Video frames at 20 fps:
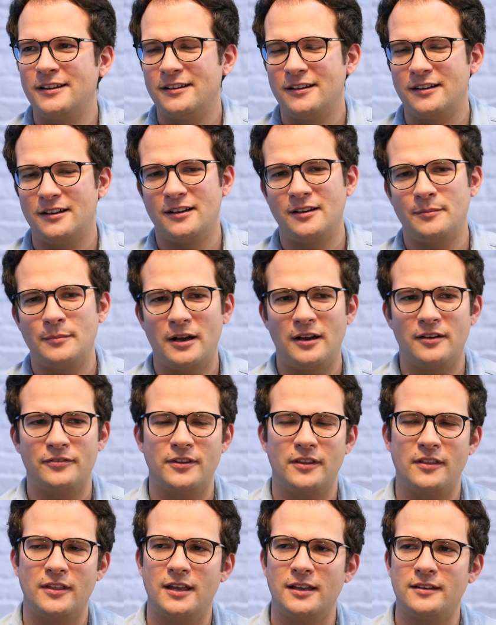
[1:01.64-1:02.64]

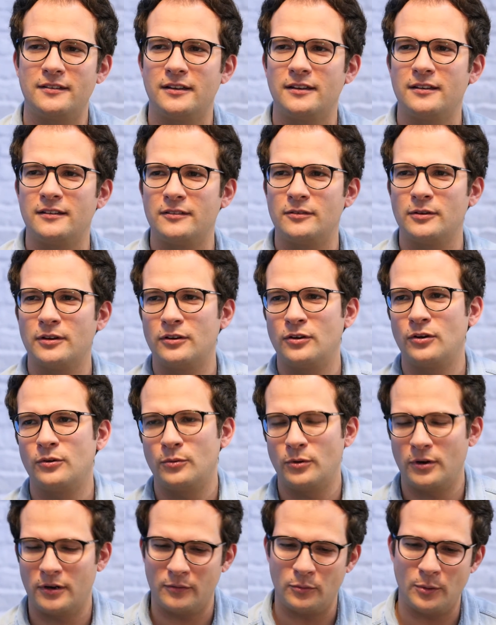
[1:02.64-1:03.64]
after that, and
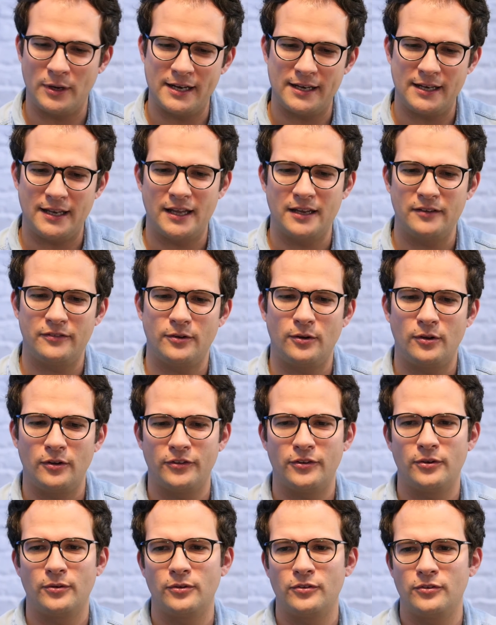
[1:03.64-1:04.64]
went live
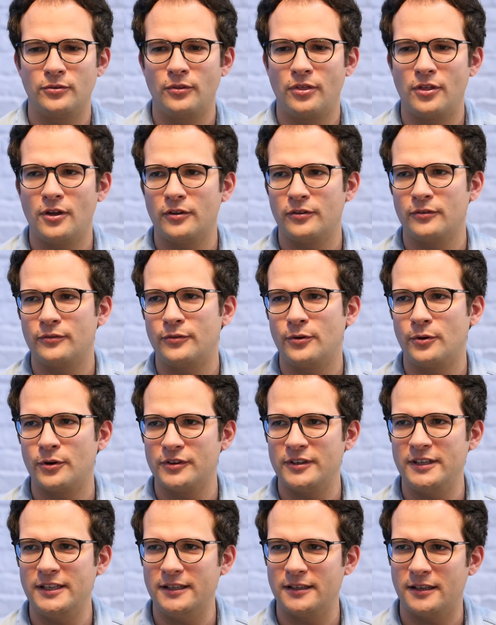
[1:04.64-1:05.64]
also in
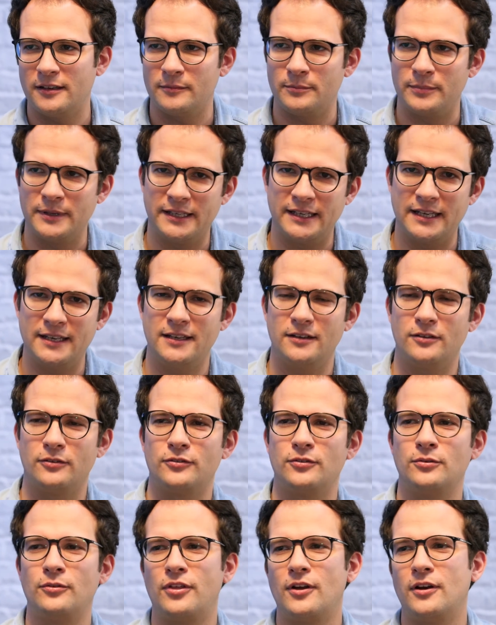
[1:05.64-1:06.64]
2014. And beginning of
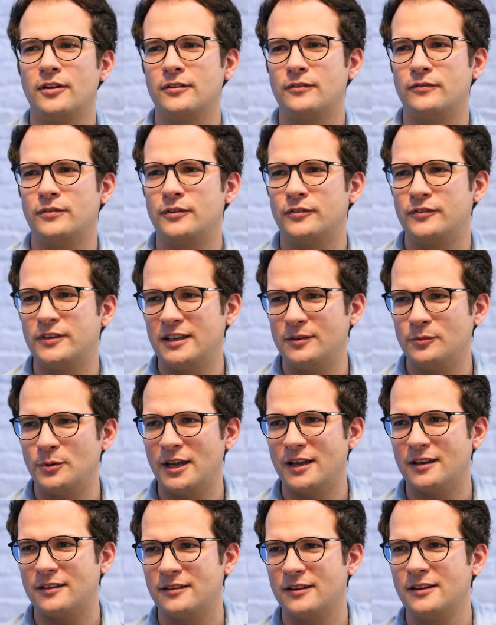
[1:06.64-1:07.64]
2015, we
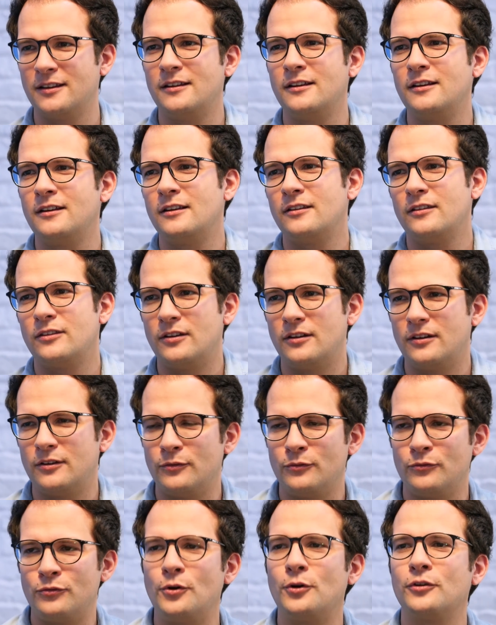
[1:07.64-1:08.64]
had the
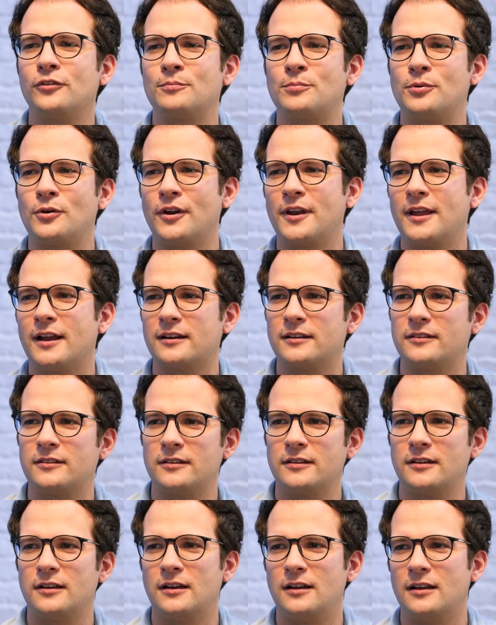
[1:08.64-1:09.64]
first product
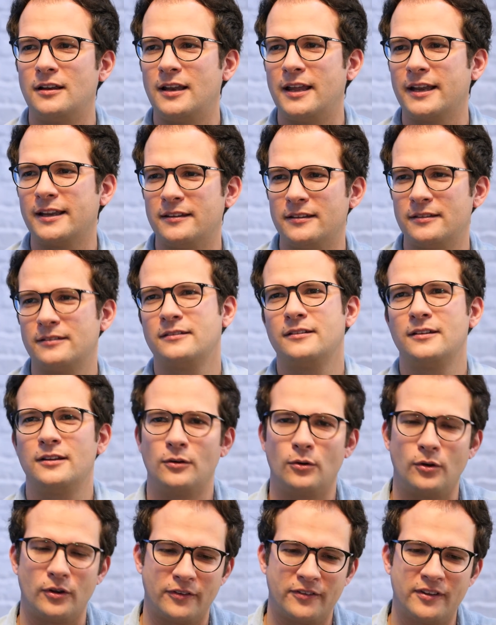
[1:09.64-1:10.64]

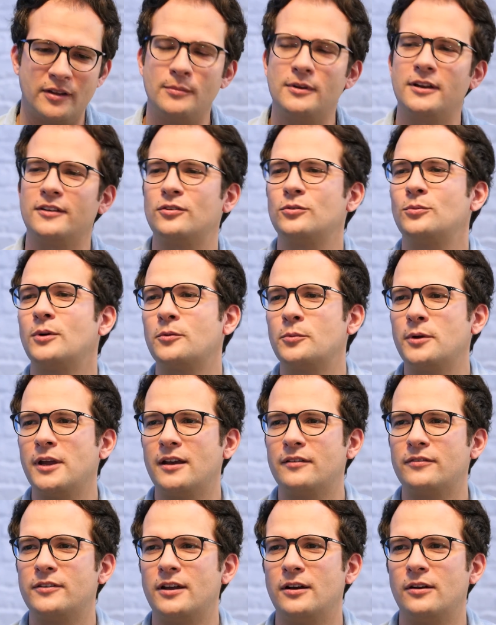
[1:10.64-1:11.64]
similar to what we
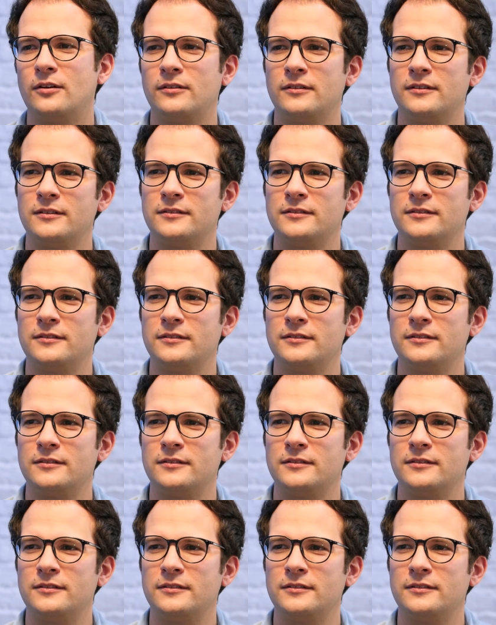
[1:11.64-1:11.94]
have now.